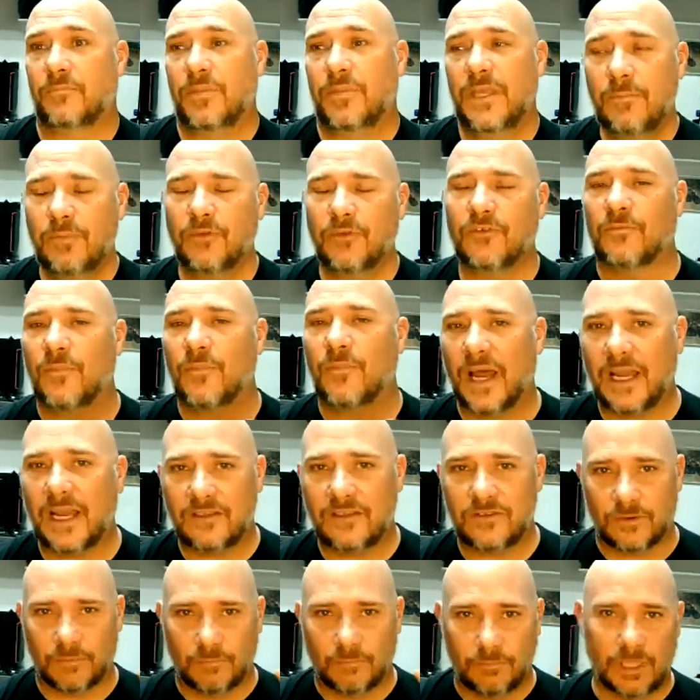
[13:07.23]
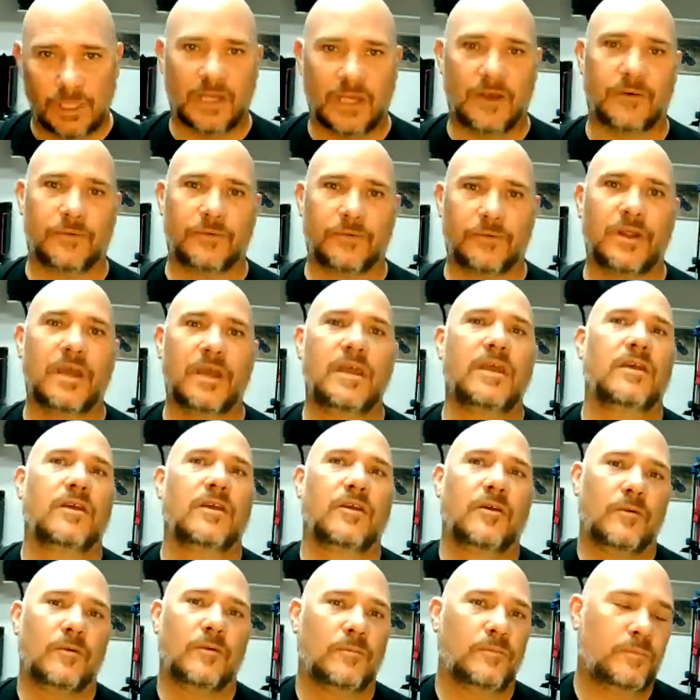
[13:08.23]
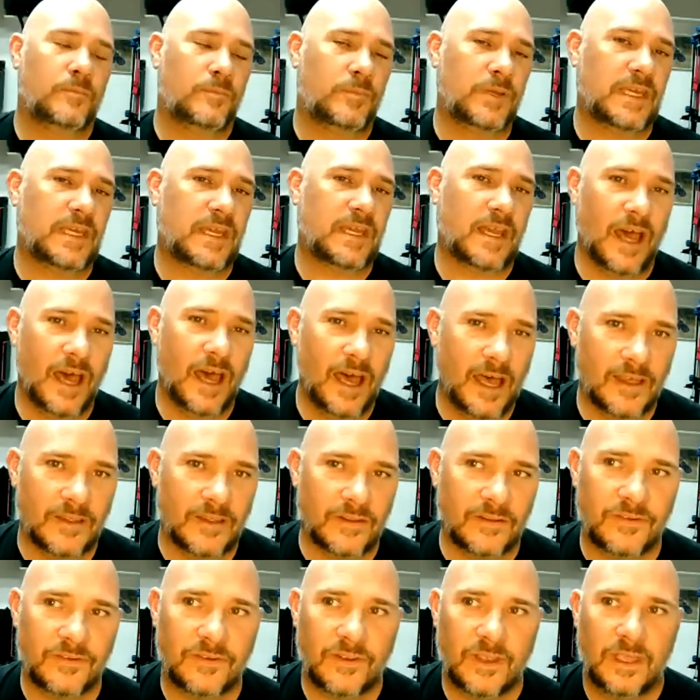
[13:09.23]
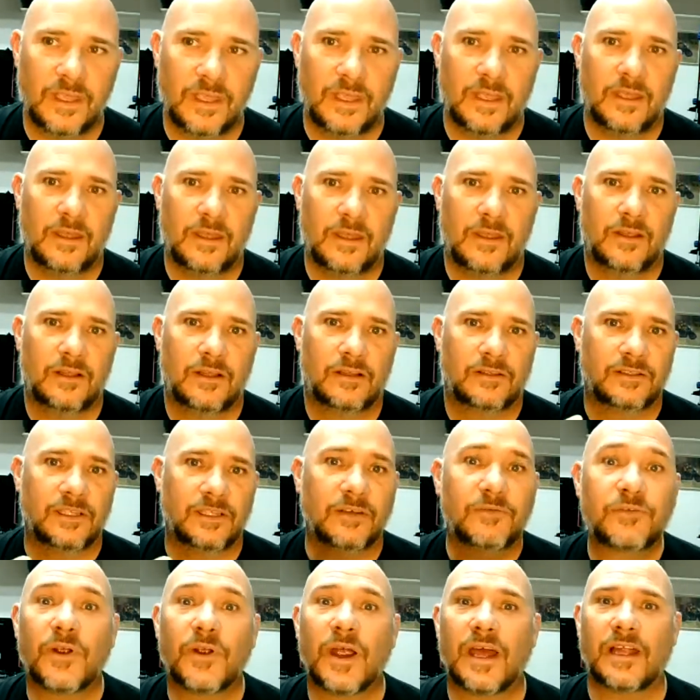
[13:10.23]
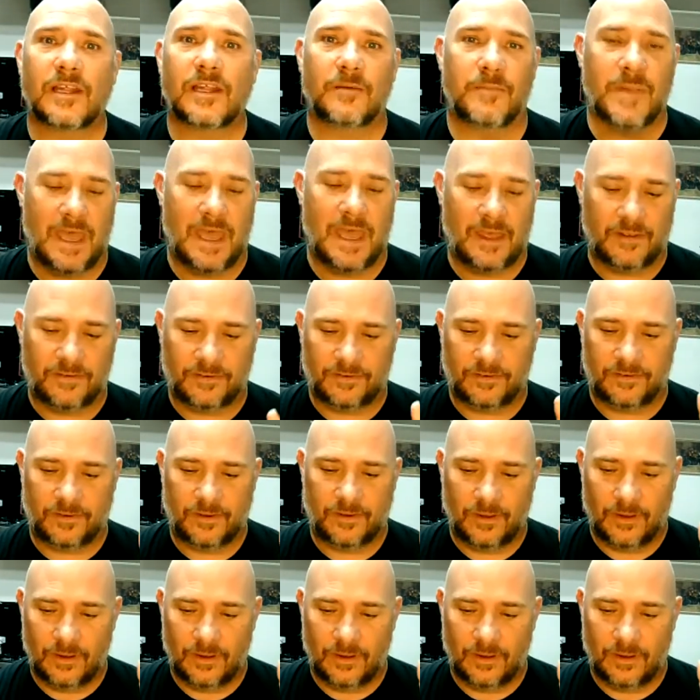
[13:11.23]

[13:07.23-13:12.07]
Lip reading: People's minds are blown, because Lifter LMS,